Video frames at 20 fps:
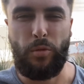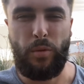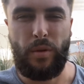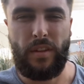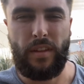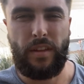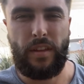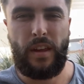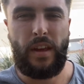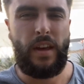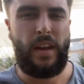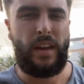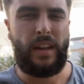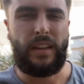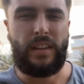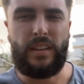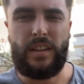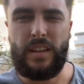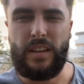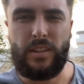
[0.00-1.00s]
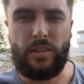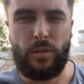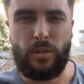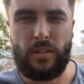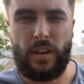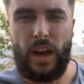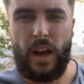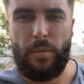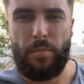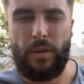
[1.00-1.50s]
with diesel
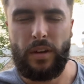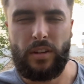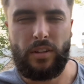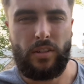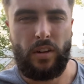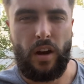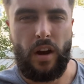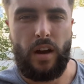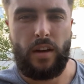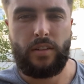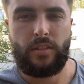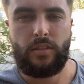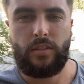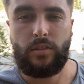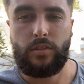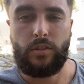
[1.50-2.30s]
type exhausts.